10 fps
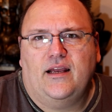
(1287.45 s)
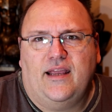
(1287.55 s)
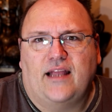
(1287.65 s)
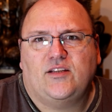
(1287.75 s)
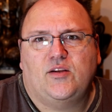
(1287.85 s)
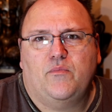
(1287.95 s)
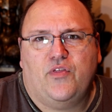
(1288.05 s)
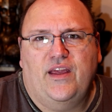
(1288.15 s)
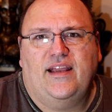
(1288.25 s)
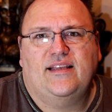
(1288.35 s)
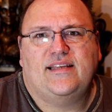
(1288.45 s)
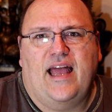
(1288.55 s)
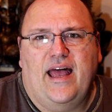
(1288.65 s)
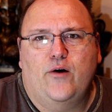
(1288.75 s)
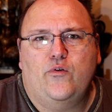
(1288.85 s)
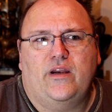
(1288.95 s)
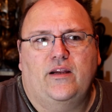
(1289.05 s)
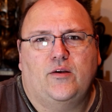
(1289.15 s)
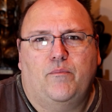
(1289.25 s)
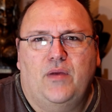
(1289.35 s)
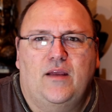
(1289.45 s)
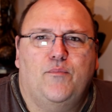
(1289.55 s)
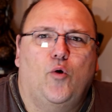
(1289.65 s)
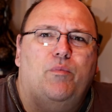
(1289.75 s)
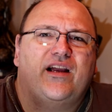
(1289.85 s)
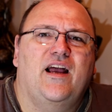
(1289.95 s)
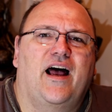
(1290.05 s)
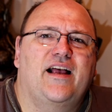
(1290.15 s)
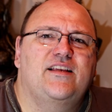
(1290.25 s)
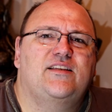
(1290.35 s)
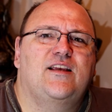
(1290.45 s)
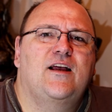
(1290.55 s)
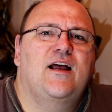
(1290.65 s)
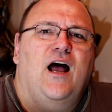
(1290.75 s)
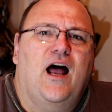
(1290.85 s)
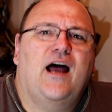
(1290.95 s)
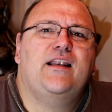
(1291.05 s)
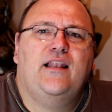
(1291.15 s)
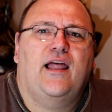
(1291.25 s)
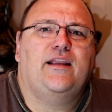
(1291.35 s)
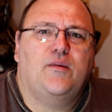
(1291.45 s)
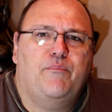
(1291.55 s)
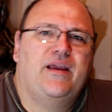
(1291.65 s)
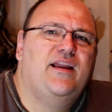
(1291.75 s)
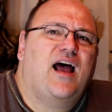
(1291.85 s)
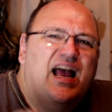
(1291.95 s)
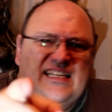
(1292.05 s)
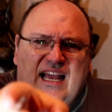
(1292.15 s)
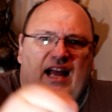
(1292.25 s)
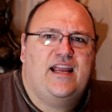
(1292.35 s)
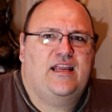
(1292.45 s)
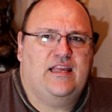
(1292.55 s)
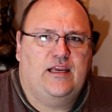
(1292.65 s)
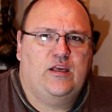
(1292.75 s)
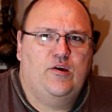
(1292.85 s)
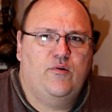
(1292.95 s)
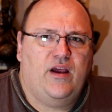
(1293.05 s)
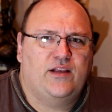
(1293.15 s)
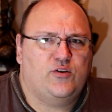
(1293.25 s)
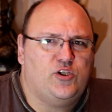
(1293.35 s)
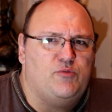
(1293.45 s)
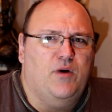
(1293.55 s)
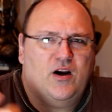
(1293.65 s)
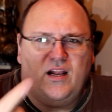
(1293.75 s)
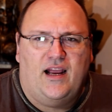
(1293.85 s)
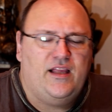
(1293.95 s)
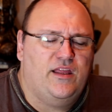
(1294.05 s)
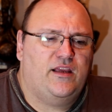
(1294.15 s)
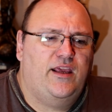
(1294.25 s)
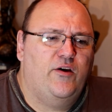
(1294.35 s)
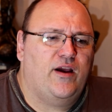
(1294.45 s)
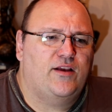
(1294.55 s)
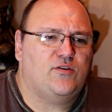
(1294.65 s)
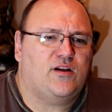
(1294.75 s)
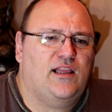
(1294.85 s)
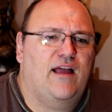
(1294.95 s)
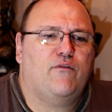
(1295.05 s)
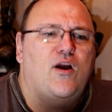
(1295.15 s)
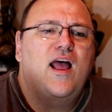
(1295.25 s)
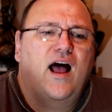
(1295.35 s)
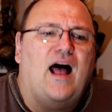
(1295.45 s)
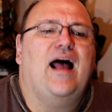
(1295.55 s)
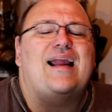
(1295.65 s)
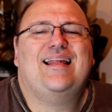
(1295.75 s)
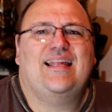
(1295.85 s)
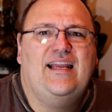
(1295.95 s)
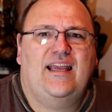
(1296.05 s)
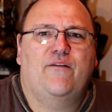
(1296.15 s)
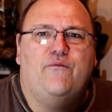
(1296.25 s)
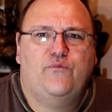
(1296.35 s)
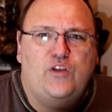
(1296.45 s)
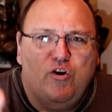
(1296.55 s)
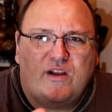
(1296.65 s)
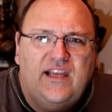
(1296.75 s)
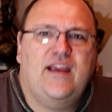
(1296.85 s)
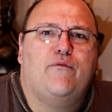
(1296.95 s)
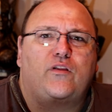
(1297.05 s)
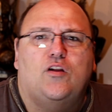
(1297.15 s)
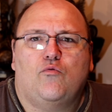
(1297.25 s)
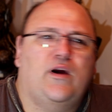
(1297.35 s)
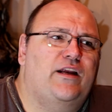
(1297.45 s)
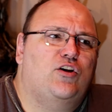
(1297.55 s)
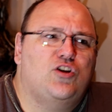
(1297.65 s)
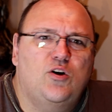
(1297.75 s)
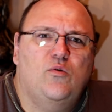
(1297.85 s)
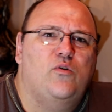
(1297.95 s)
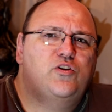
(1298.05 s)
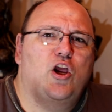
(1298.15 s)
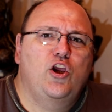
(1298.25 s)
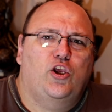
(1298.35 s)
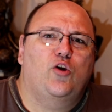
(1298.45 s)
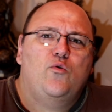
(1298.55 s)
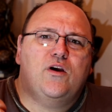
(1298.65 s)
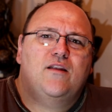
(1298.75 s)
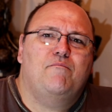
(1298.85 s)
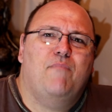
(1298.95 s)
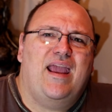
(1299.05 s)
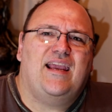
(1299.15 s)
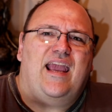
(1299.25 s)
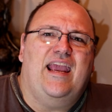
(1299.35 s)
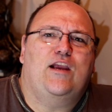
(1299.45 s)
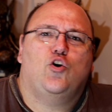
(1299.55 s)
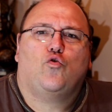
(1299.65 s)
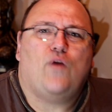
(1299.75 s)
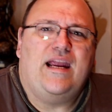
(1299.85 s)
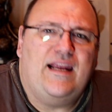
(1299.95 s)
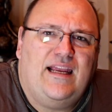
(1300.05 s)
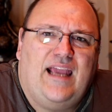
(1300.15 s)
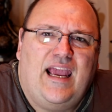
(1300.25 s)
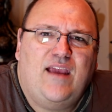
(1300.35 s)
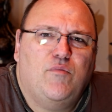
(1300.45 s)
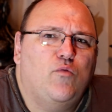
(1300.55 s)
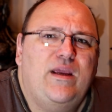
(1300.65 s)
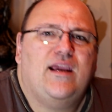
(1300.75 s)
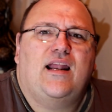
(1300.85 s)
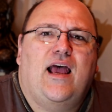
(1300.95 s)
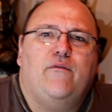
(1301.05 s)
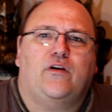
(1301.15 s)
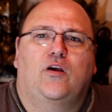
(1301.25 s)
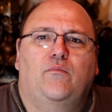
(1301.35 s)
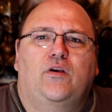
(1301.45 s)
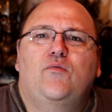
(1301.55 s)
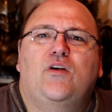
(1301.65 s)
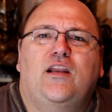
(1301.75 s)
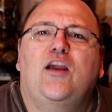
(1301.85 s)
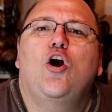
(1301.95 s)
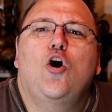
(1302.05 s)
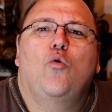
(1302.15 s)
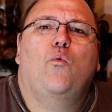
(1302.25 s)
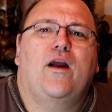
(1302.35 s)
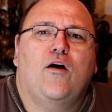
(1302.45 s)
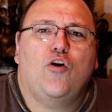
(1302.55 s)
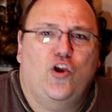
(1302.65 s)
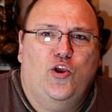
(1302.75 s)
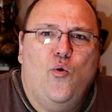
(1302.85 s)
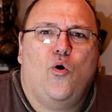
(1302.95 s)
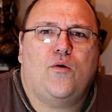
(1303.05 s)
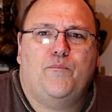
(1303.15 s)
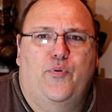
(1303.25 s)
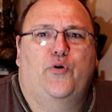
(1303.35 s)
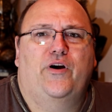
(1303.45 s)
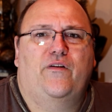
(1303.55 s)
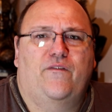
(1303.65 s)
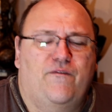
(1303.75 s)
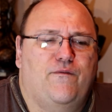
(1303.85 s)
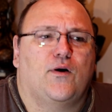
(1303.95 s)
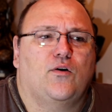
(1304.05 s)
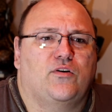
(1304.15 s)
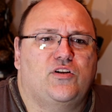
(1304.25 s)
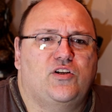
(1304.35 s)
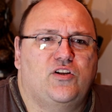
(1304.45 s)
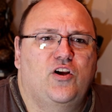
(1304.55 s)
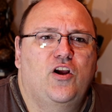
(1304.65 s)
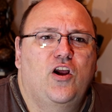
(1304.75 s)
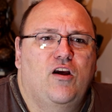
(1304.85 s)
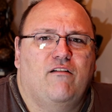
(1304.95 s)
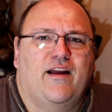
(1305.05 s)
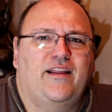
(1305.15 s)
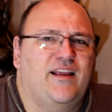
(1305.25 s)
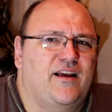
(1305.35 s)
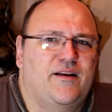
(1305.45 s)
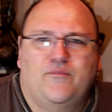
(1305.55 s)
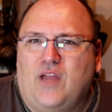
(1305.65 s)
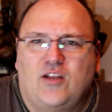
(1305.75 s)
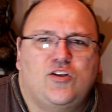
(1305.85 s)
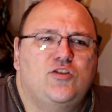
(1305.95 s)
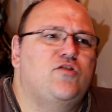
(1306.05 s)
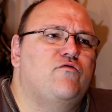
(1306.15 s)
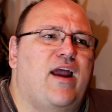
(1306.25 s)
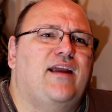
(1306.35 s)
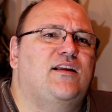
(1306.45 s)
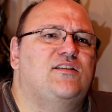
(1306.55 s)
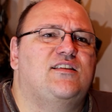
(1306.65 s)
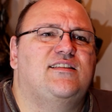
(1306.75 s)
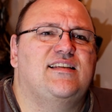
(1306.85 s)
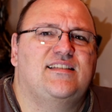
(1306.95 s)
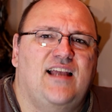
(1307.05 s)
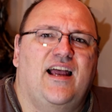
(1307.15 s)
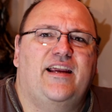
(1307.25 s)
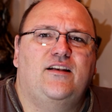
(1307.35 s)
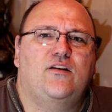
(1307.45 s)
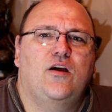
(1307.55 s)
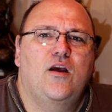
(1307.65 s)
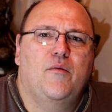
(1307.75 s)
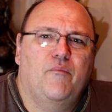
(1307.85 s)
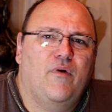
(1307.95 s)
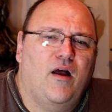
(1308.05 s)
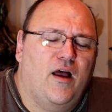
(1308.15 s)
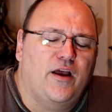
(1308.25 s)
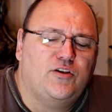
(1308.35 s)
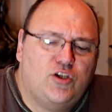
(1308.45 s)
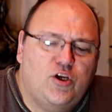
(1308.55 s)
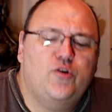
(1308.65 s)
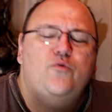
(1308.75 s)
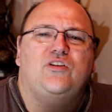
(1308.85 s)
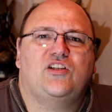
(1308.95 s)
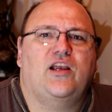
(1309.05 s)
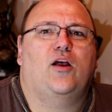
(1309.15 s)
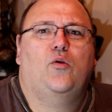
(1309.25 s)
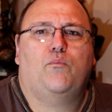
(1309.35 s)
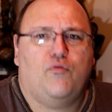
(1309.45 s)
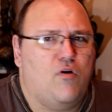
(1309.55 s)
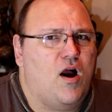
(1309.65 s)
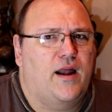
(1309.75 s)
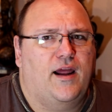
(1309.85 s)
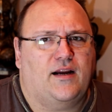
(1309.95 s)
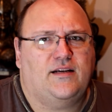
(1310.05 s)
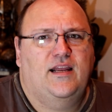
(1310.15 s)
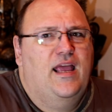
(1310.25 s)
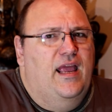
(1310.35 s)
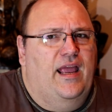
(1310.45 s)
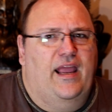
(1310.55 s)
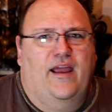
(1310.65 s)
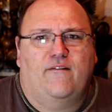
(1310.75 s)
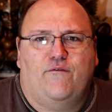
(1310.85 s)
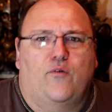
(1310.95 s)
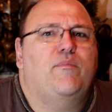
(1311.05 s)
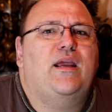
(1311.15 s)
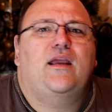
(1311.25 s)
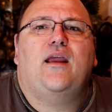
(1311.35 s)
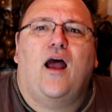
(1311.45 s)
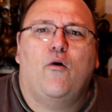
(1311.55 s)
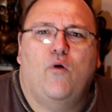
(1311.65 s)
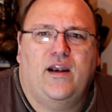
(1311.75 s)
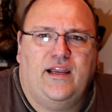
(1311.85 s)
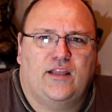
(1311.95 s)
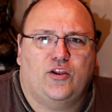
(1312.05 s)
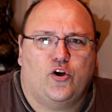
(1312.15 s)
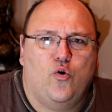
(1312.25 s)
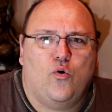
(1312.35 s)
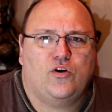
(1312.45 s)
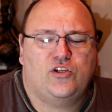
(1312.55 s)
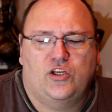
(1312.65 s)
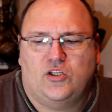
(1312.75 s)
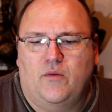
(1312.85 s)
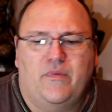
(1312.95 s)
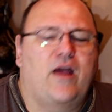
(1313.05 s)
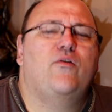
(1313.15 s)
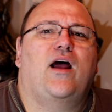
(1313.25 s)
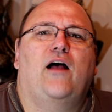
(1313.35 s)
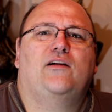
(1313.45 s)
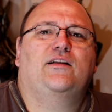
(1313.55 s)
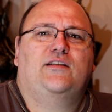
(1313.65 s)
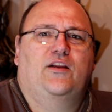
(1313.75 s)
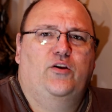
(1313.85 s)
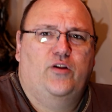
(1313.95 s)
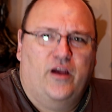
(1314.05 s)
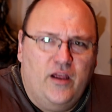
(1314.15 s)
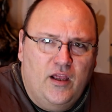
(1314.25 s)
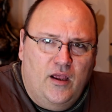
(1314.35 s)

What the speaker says: get some things out into people, because unlike the big guys, I think you guys are smart. I think you guys are clever. I think if you're given the right tools, you can make a great game, and we can have a community where you're put first, right? Dungeons and Dragons designed to sell product. And for me, I want to get the core systems out. I'll continue to